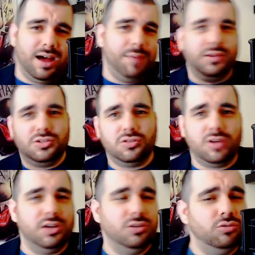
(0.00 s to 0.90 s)
I'm not sure
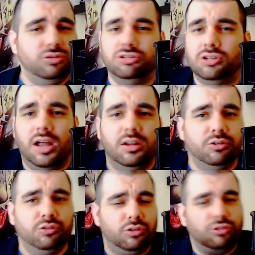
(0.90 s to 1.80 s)
how you
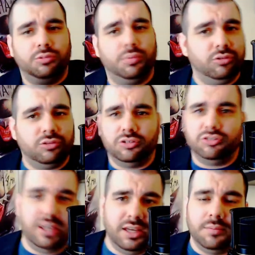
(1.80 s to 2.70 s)
scholars are supposed to
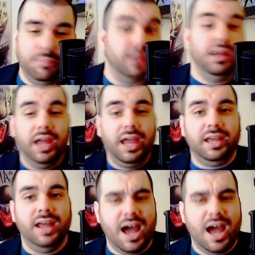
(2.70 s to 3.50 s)
say it, but hey,